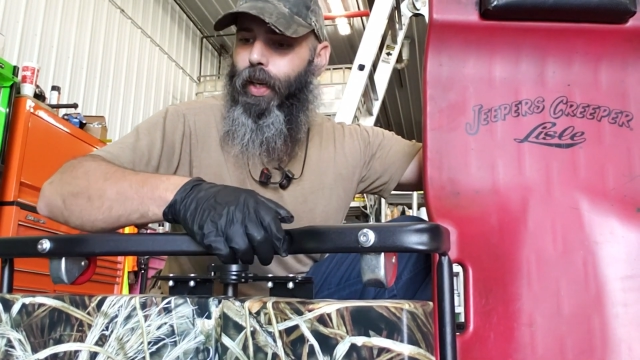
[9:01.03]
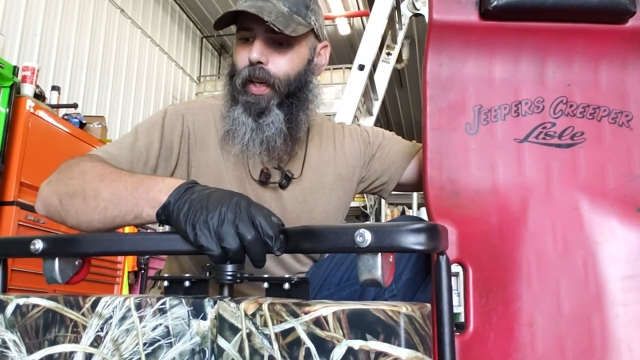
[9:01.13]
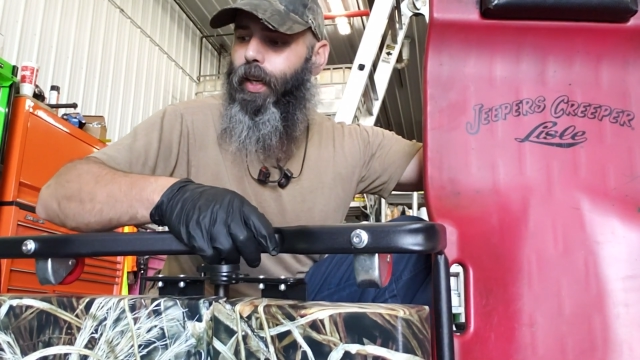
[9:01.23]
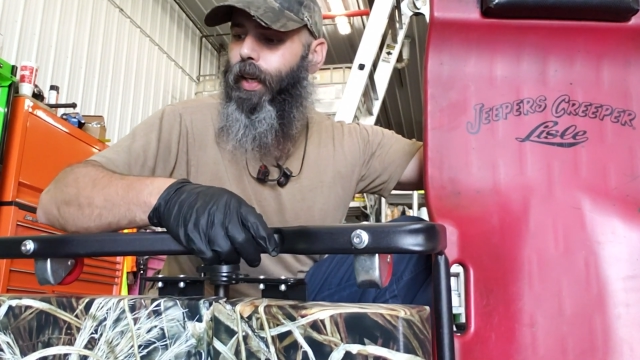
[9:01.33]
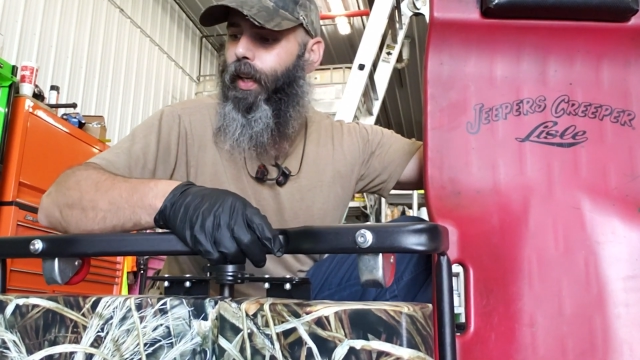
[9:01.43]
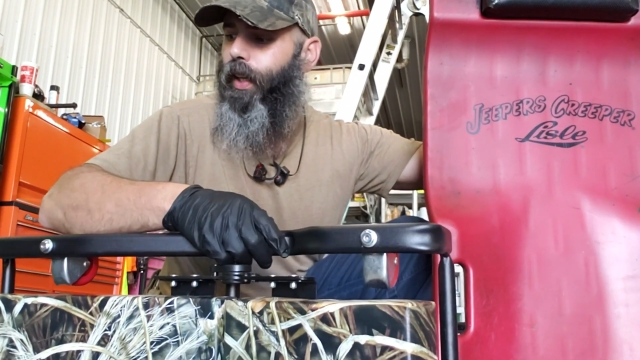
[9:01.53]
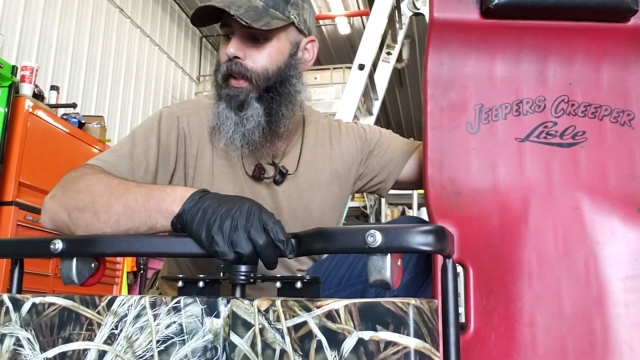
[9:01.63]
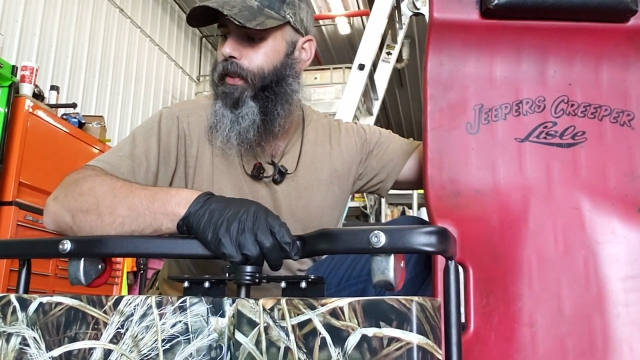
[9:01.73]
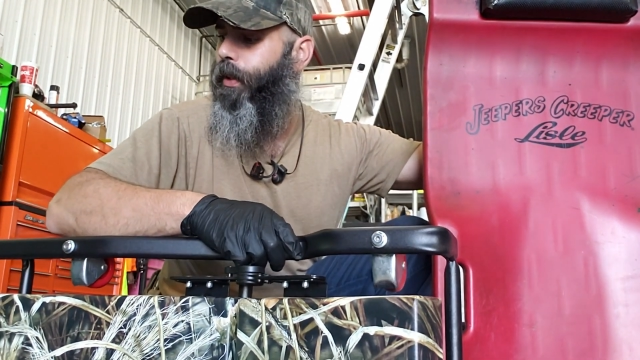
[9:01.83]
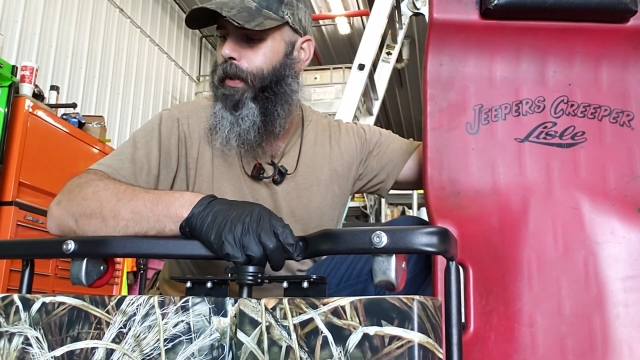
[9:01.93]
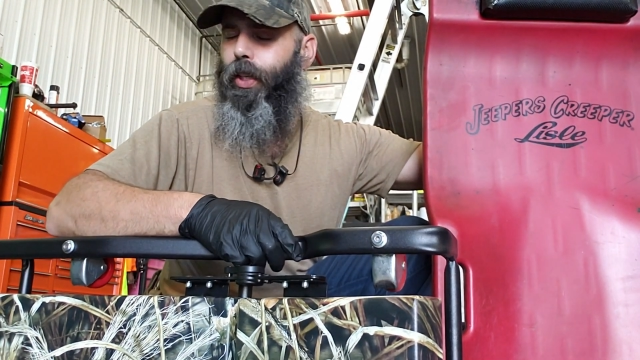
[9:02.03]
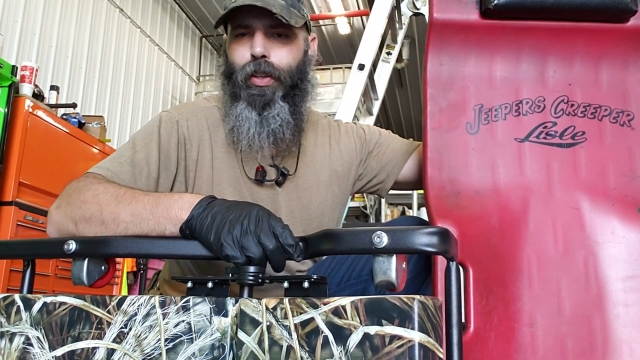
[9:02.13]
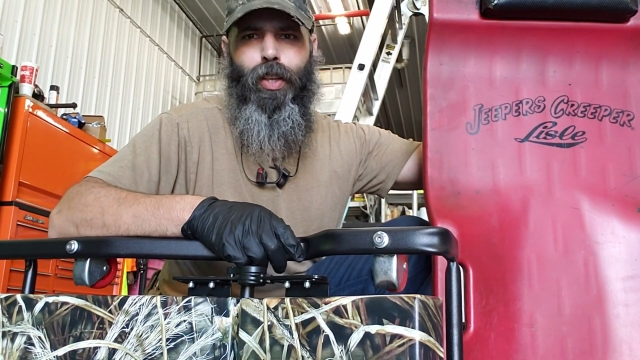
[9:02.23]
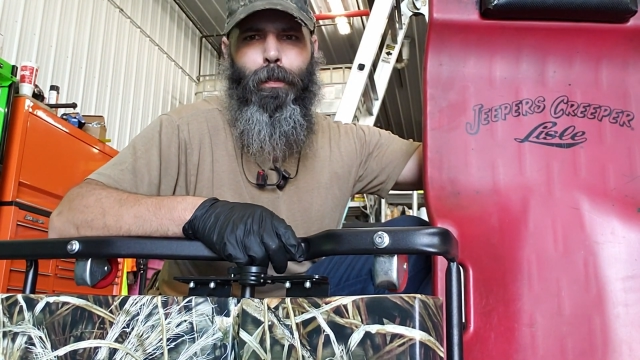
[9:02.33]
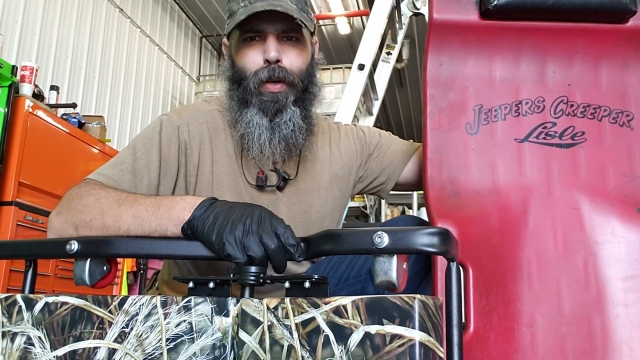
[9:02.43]
on some of your
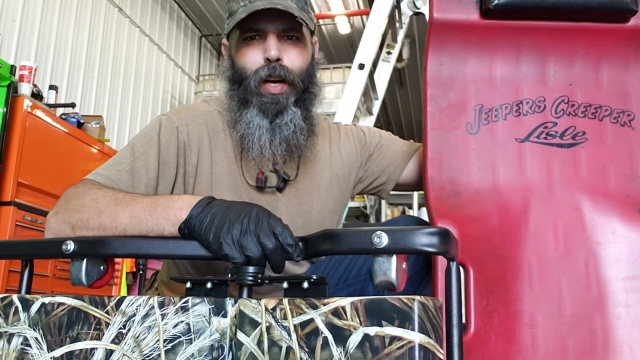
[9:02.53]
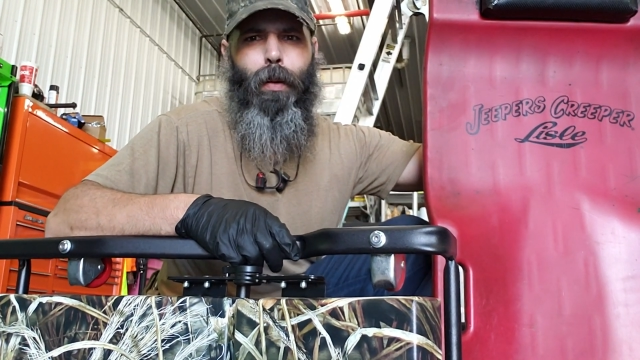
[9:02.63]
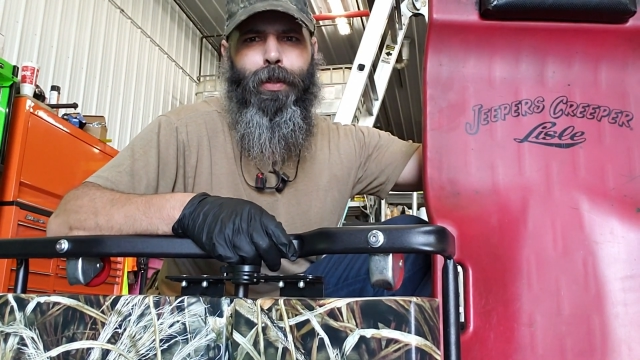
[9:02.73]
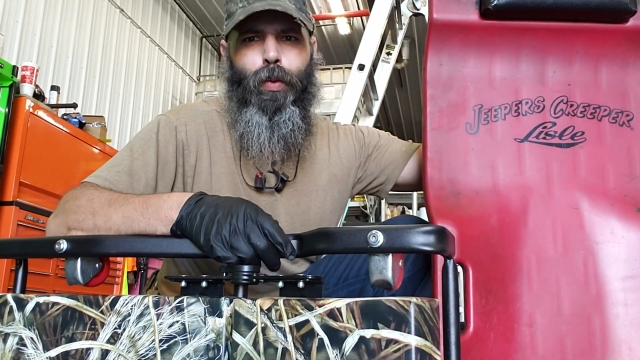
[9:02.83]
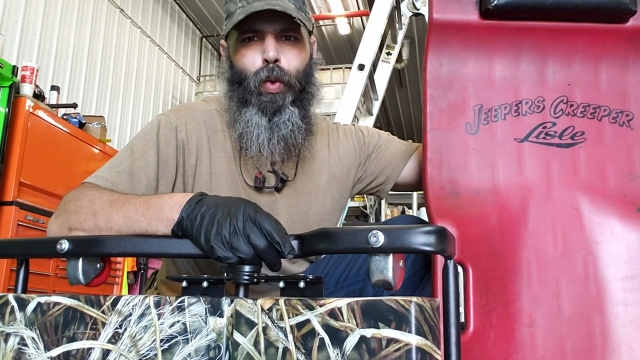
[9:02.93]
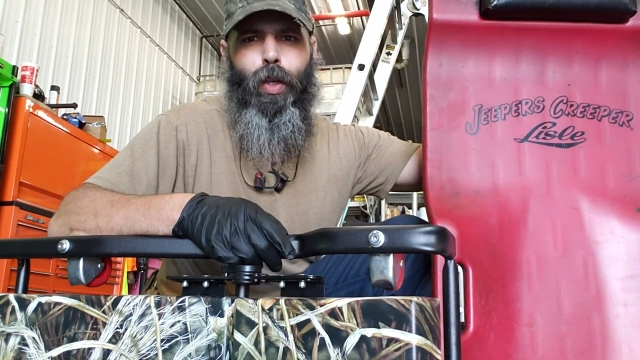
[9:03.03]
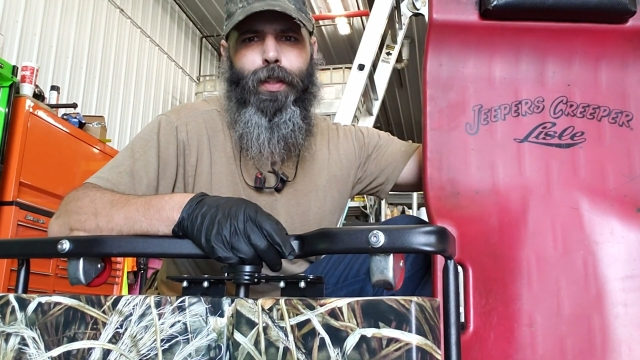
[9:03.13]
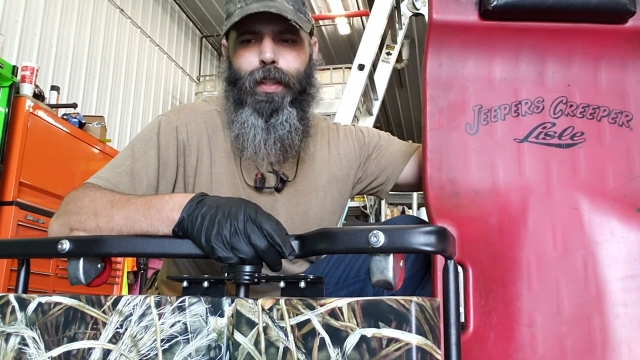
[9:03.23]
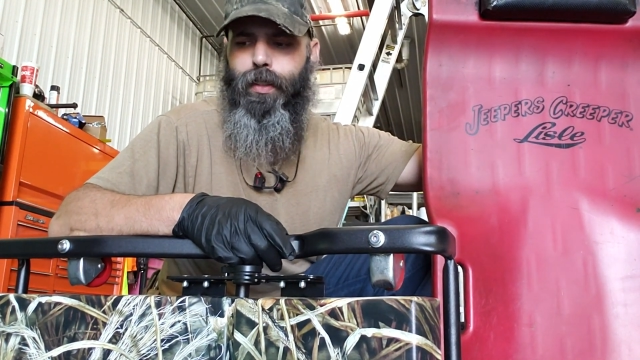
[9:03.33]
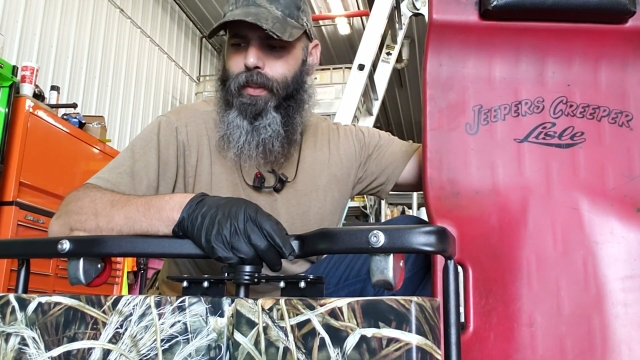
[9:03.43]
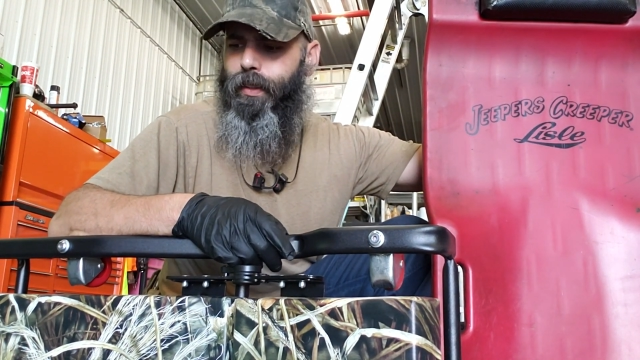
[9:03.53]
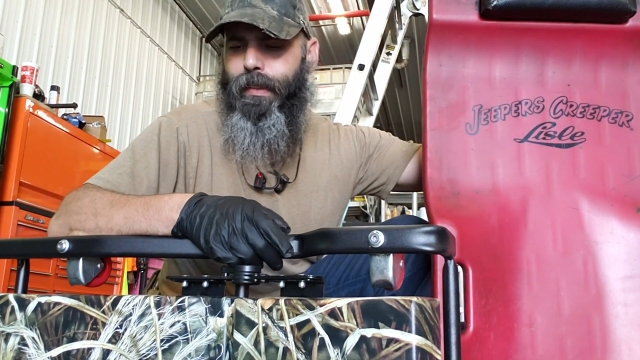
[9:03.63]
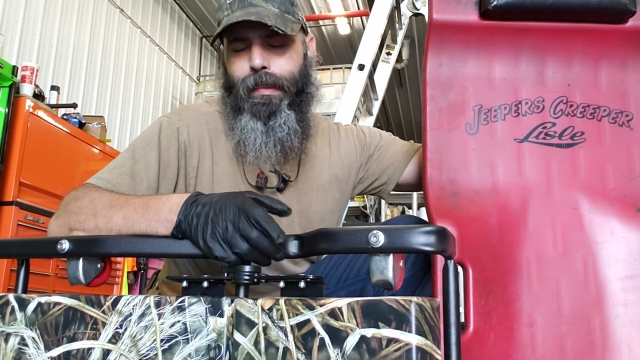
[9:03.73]
creeper option warranties,